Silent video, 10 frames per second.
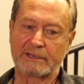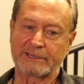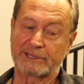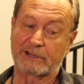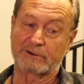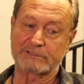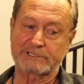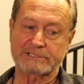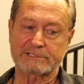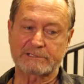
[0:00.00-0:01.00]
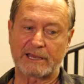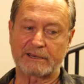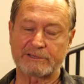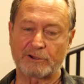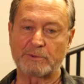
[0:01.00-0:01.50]
you know, it just
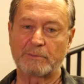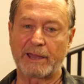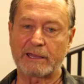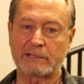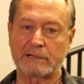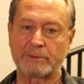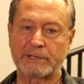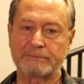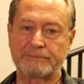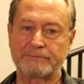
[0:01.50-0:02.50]
kind of took me back a little bit.